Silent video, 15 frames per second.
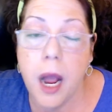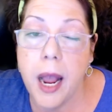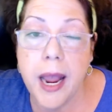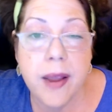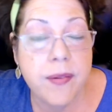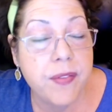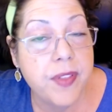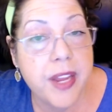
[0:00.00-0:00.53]

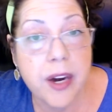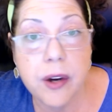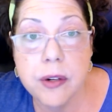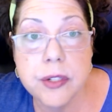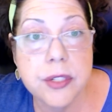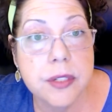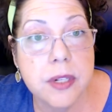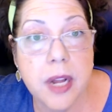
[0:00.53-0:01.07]
If
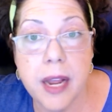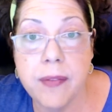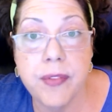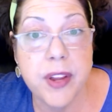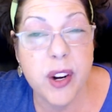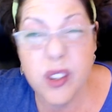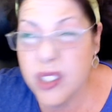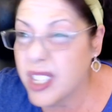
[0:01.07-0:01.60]

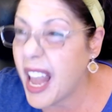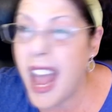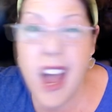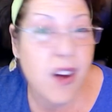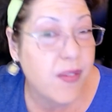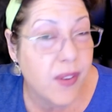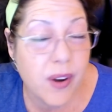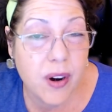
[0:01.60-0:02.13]
there's
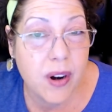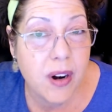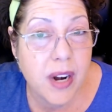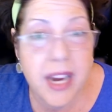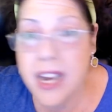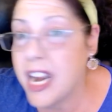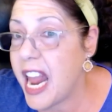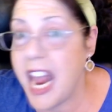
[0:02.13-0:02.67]
ever
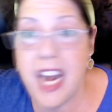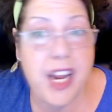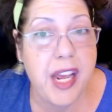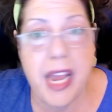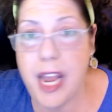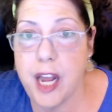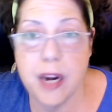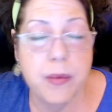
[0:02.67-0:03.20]
in any
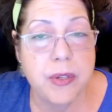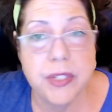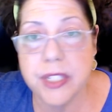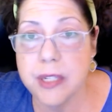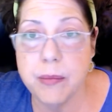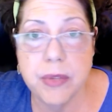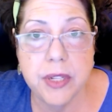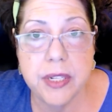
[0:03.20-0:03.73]
animal
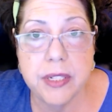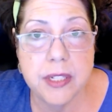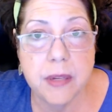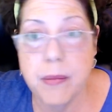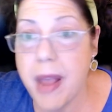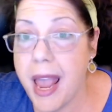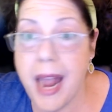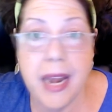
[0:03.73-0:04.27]

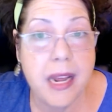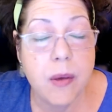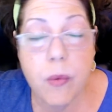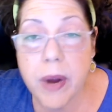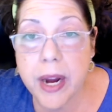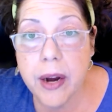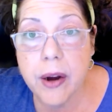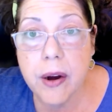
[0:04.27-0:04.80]
symbolism
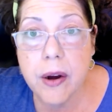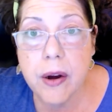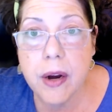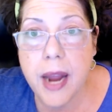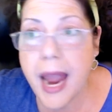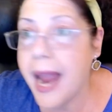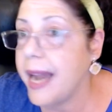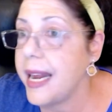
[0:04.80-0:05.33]
anywhere,
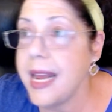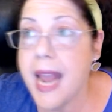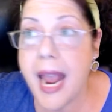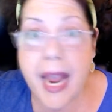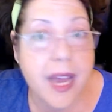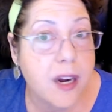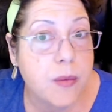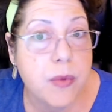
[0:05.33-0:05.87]
any
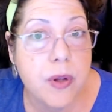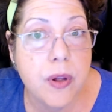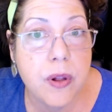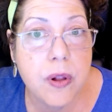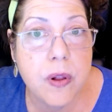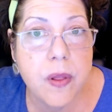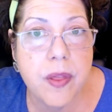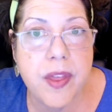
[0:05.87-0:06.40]

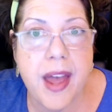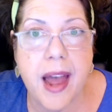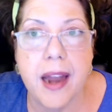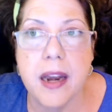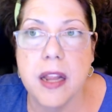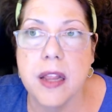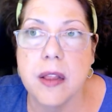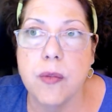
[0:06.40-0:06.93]
animal
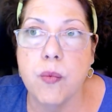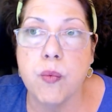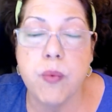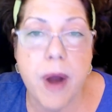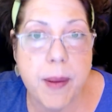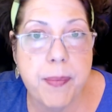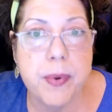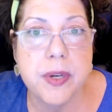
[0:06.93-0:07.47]
that
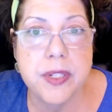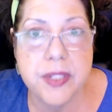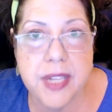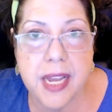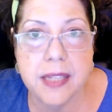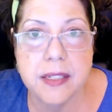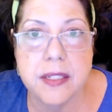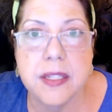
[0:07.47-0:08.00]

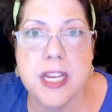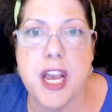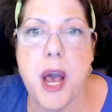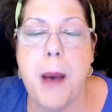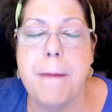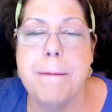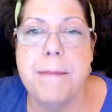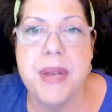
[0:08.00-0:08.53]
represents the
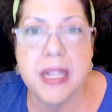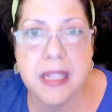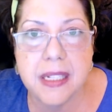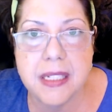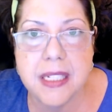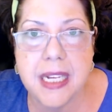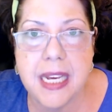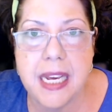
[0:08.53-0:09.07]

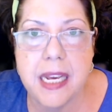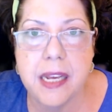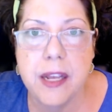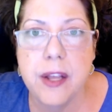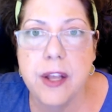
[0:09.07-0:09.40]
ability